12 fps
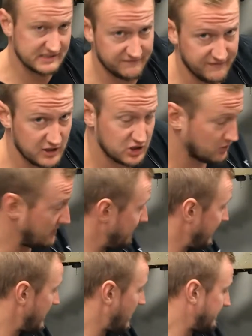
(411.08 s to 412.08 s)
is a fixture we
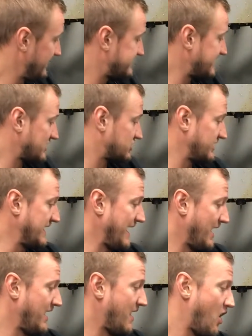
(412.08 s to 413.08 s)
made up. It's actually
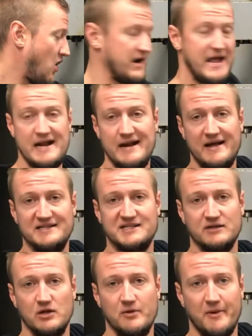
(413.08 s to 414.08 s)
uh, hard
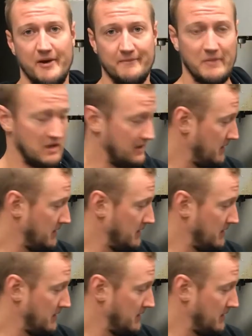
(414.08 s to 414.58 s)
anodized aluminum,